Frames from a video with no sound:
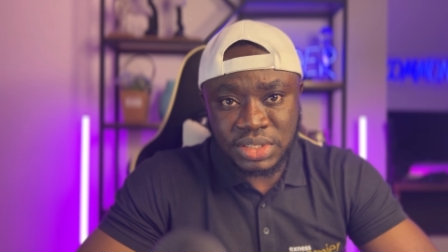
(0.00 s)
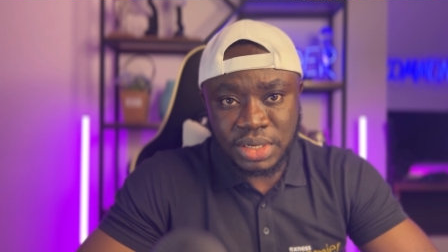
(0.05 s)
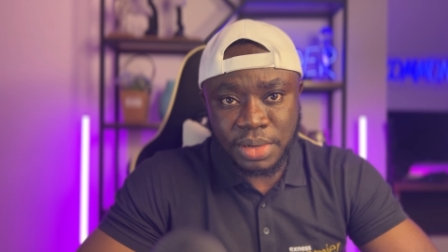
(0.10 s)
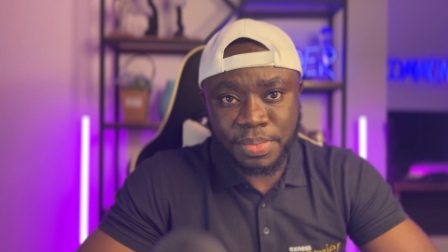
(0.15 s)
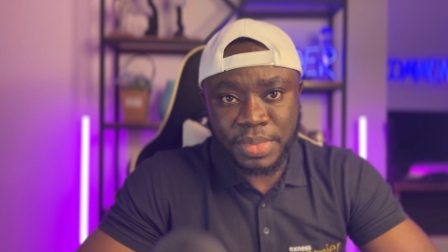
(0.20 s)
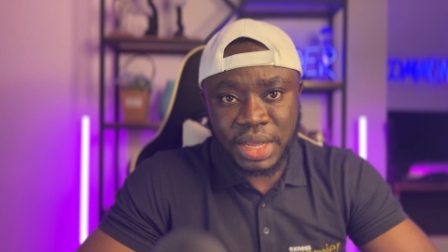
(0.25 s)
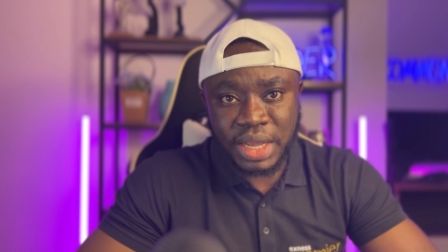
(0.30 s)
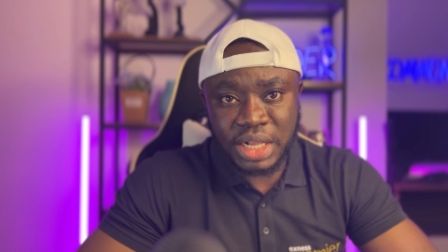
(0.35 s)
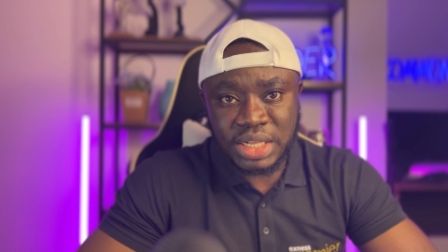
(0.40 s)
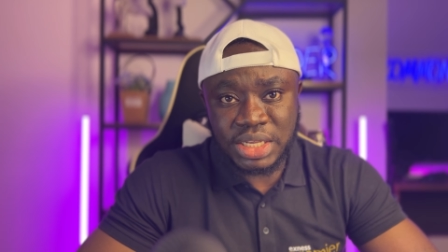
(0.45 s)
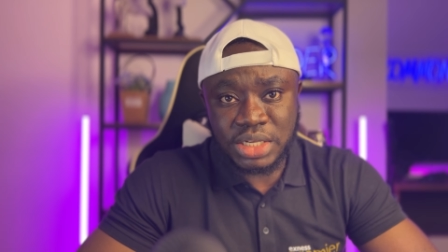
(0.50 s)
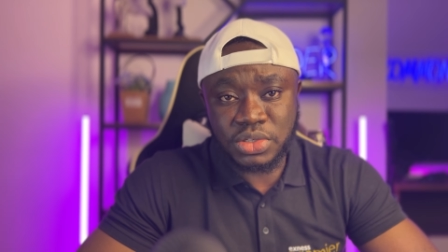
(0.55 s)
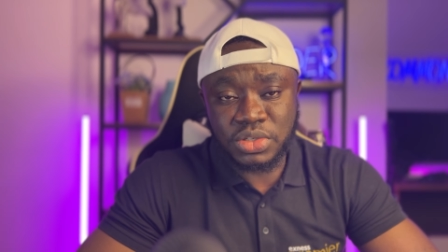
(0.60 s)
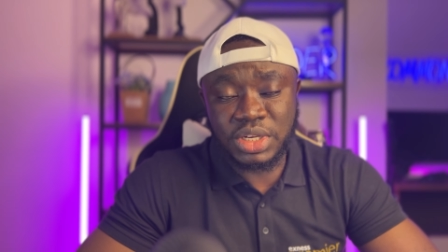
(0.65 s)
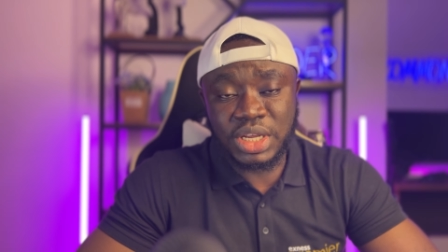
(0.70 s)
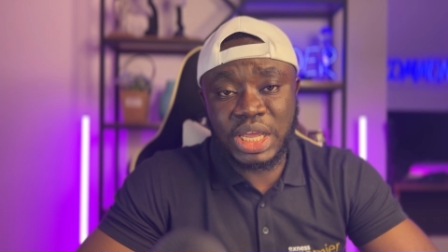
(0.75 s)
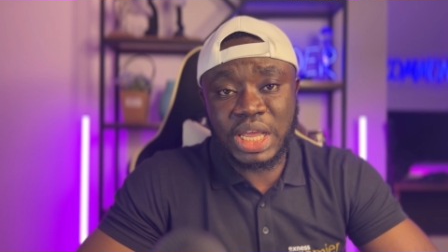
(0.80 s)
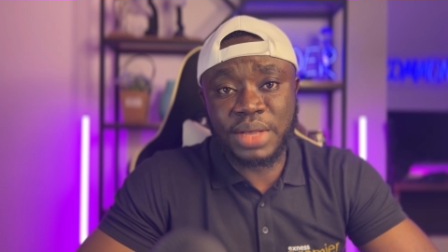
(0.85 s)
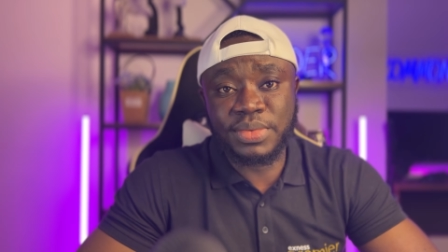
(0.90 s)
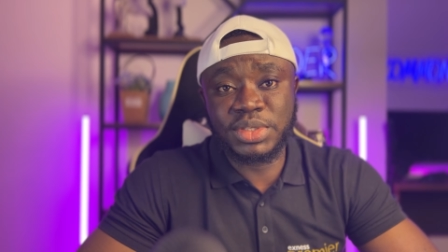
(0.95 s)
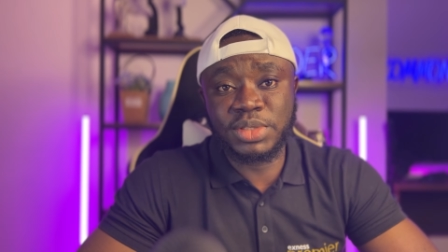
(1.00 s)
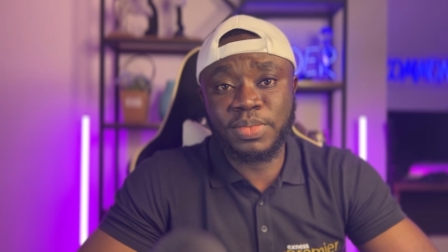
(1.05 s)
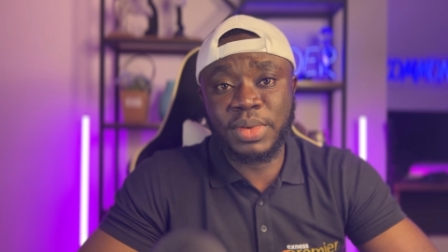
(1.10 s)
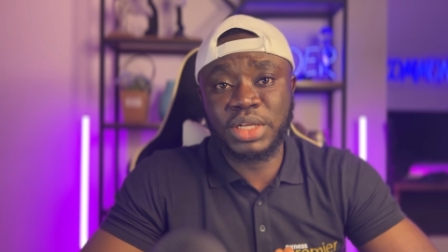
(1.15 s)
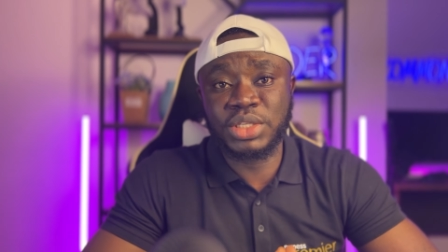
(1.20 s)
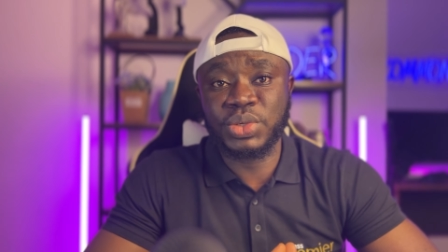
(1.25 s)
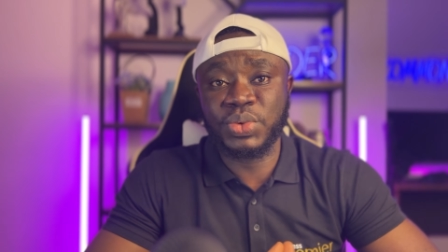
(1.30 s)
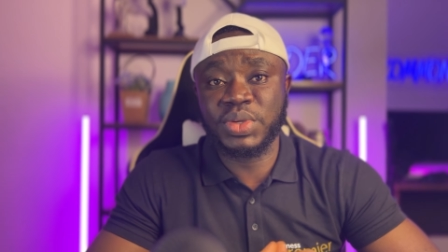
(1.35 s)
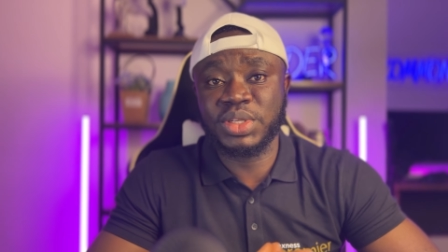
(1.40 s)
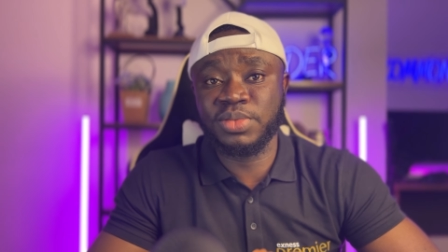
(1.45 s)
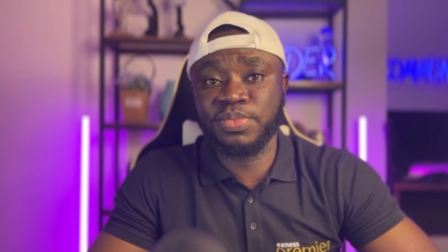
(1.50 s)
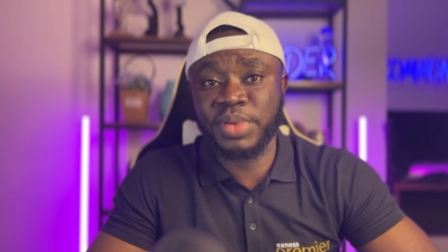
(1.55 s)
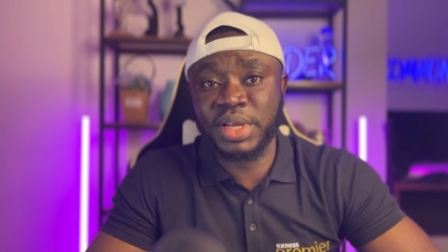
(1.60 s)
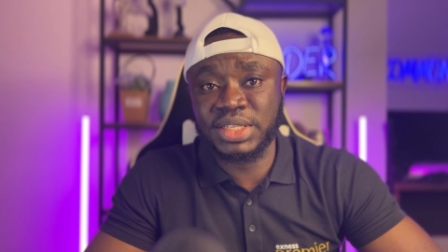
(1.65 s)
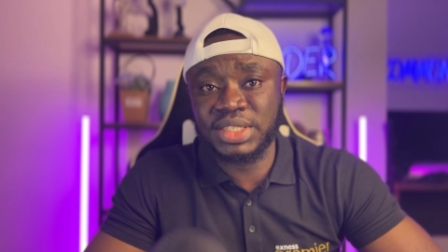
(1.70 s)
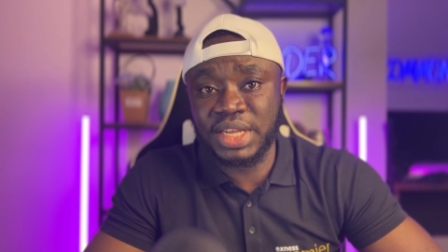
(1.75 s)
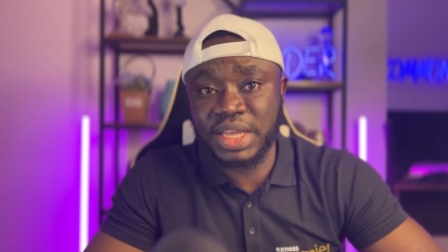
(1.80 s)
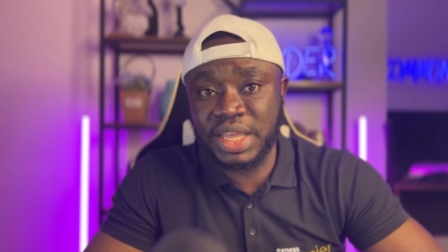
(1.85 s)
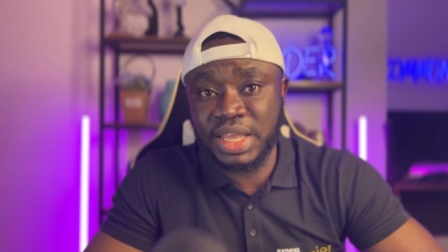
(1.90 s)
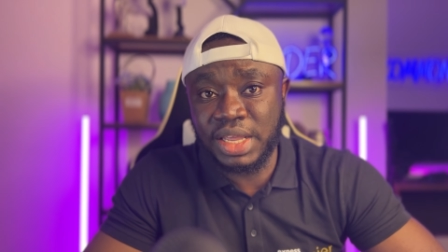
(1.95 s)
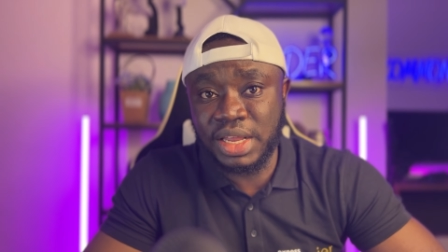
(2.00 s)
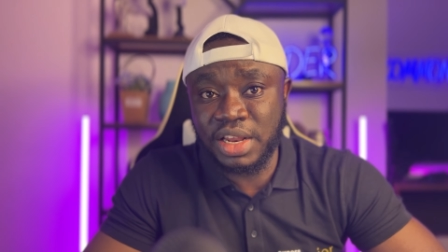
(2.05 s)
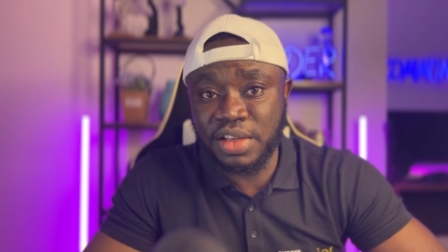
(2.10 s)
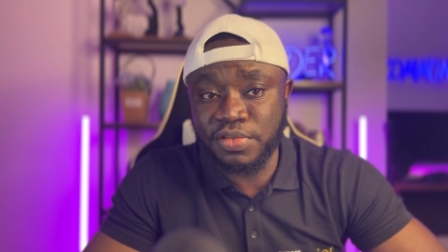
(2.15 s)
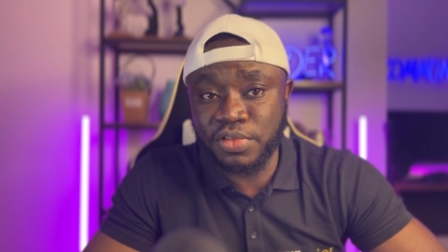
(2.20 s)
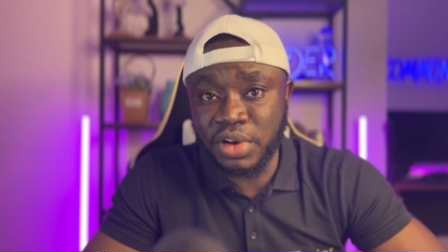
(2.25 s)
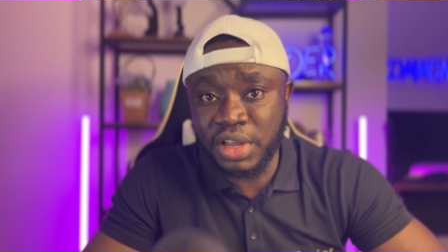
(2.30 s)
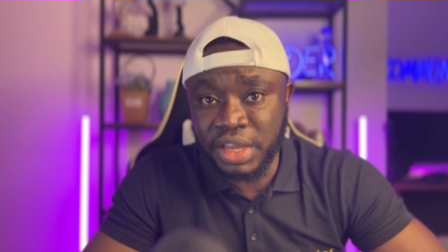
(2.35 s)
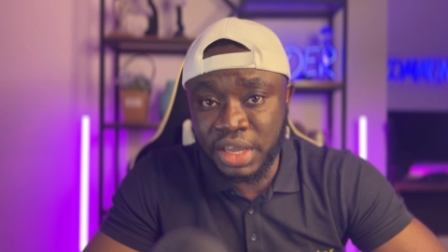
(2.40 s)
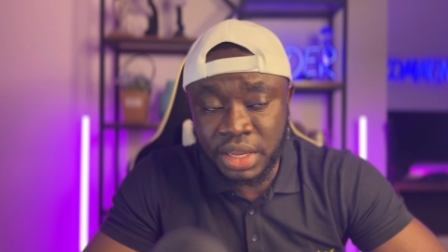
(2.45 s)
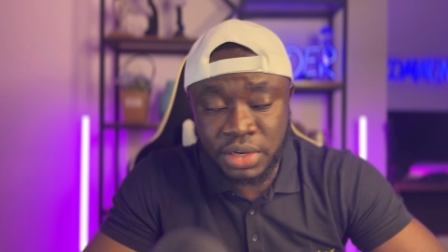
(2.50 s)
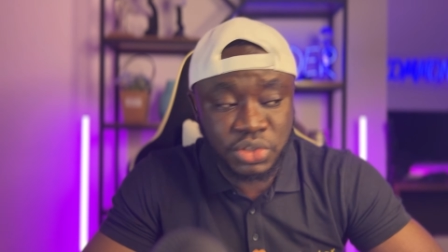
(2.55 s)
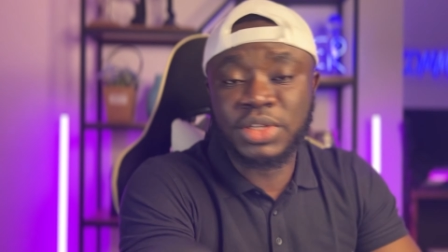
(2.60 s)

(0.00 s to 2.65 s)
the market actually comes back to respect the key level again.